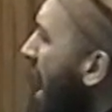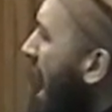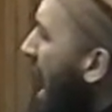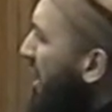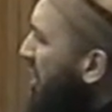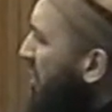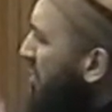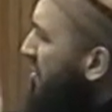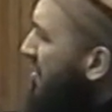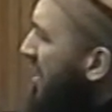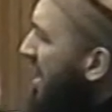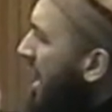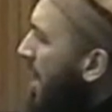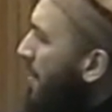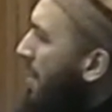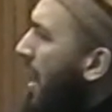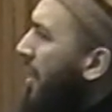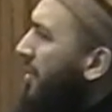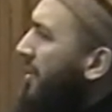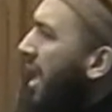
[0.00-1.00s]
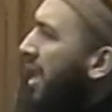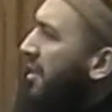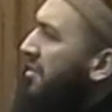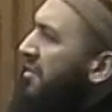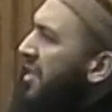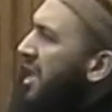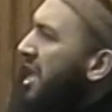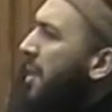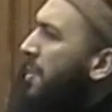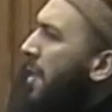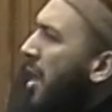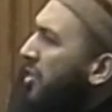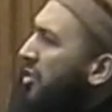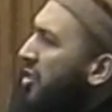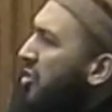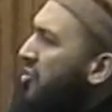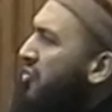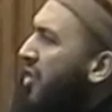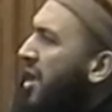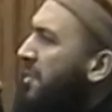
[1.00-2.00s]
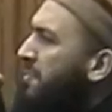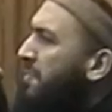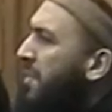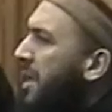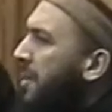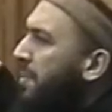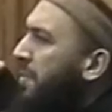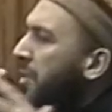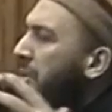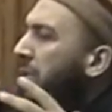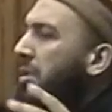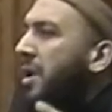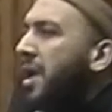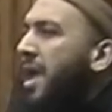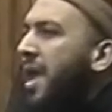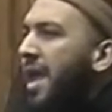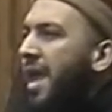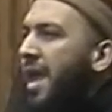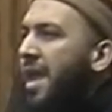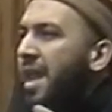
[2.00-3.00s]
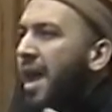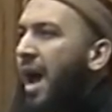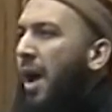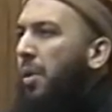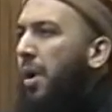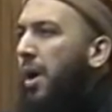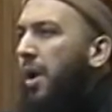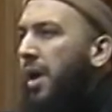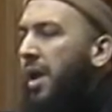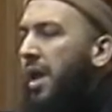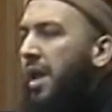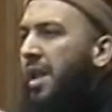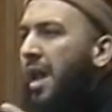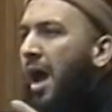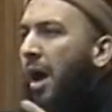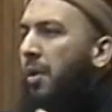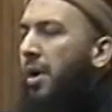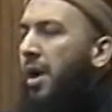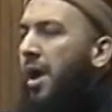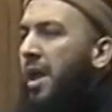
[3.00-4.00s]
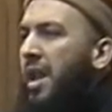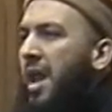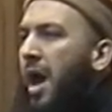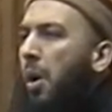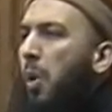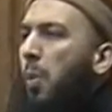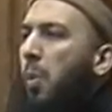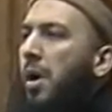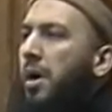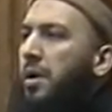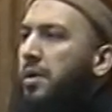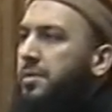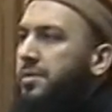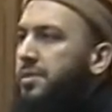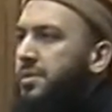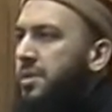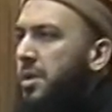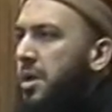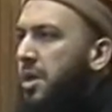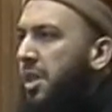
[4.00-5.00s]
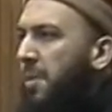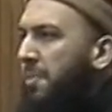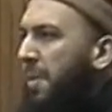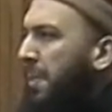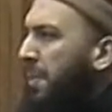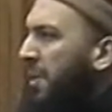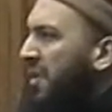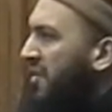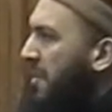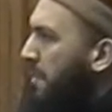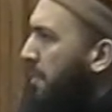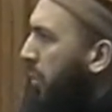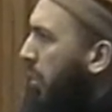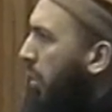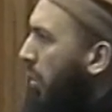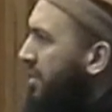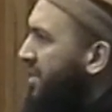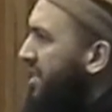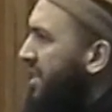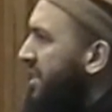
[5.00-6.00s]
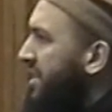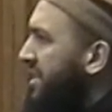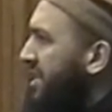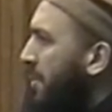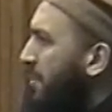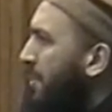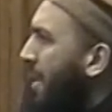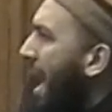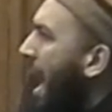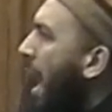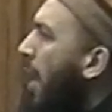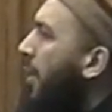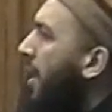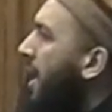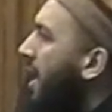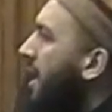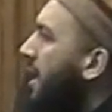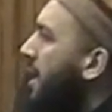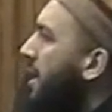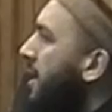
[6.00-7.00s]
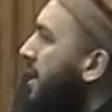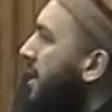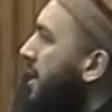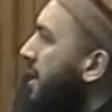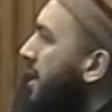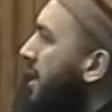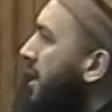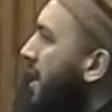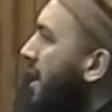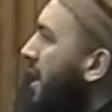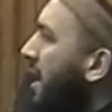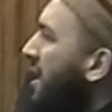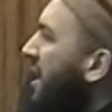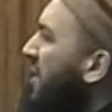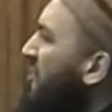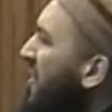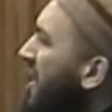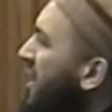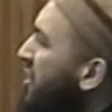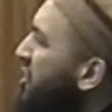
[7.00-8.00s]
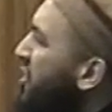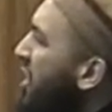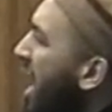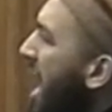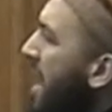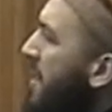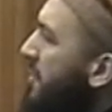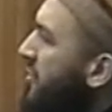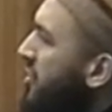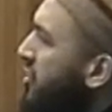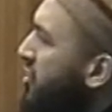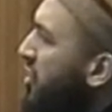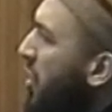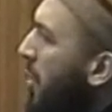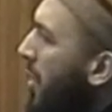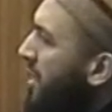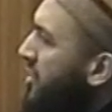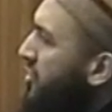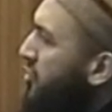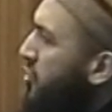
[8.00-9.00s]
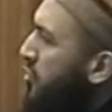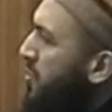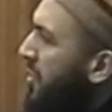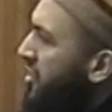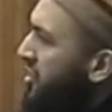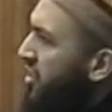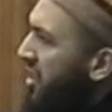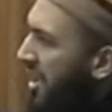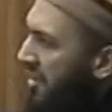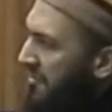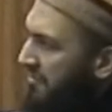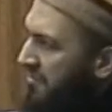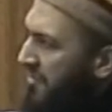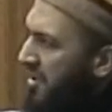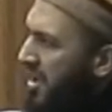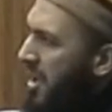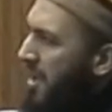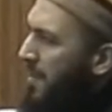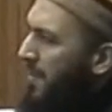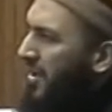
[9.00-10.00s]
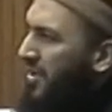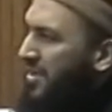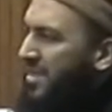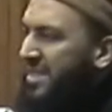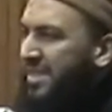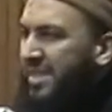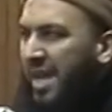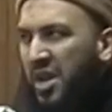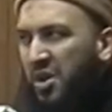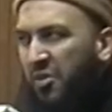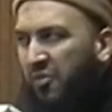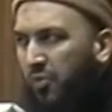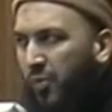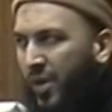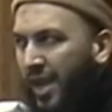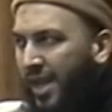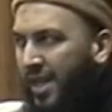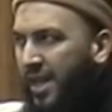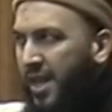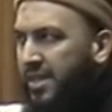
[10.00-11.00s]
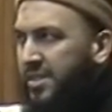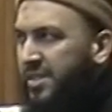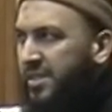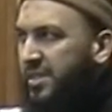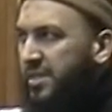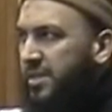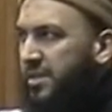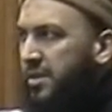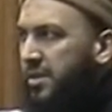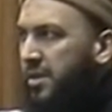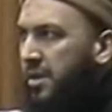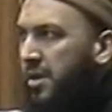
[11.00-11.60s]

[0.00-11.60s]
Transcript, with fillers: And you think about that. Think about the great people in our, in our, in our world, the people of importance and power. They feel ashamed to show us too much love because it's a sign of weakness.